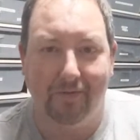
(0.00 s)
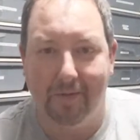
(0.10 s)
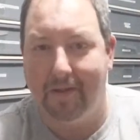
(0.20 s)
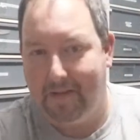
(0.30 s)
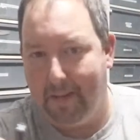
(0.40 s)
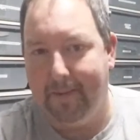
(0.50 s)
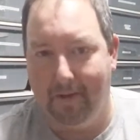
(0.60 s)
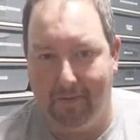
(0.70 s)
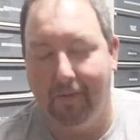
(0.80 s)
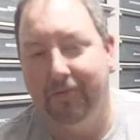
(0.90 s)
So then the
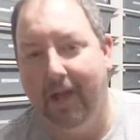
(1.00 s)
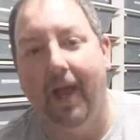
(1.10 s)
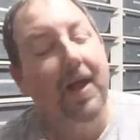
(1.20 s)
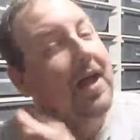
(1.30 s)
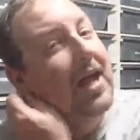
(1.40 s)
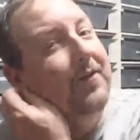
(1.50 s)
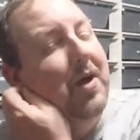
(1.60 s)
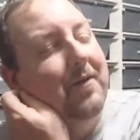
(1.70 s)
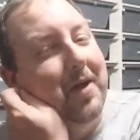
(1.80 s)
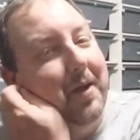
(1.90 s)
imperator. So yeah, if
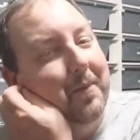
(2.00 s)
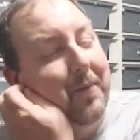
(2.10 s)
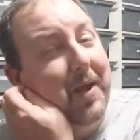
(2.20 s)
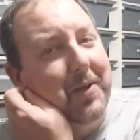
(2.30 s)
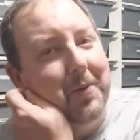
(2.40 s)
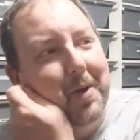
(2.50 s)
you have thank you,